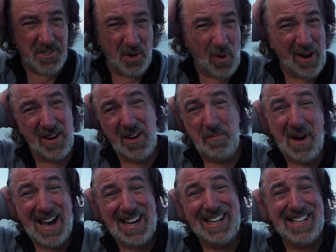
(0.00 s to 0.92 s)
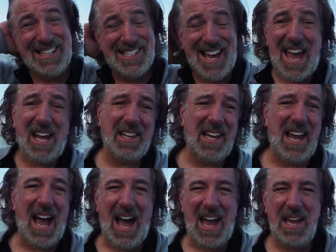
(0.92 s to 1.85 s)
where am I exactly?
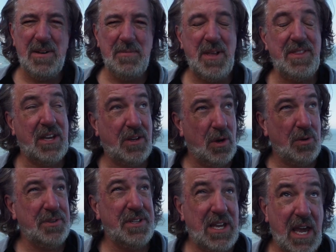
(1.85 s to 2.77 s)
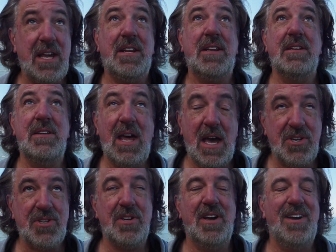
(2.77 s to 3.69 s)
I am in the Golden Gate
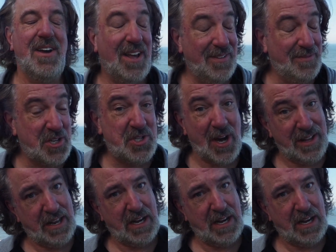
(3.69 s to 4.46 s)
National... Let me try that